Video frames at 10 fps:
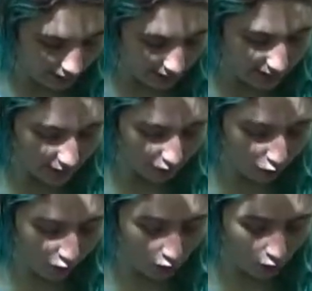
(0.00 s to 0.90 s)
He's kind of
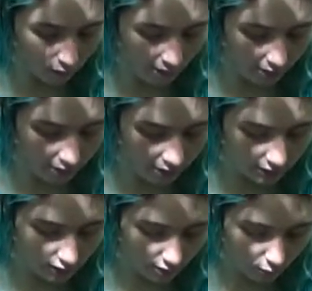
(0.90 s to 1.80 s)
crawling all around on it,
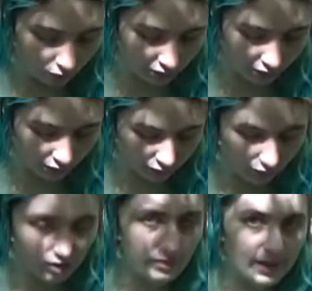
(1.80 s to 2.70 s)
so I'm worried he'll
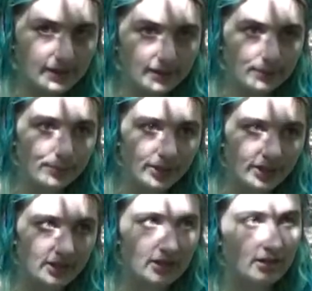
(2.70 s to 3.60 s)
fall back in,
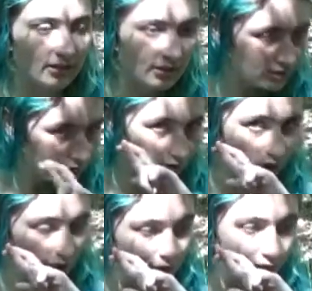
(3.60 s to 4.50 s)
but
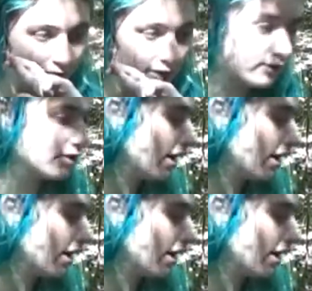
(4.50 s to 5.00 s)
cross your fingers,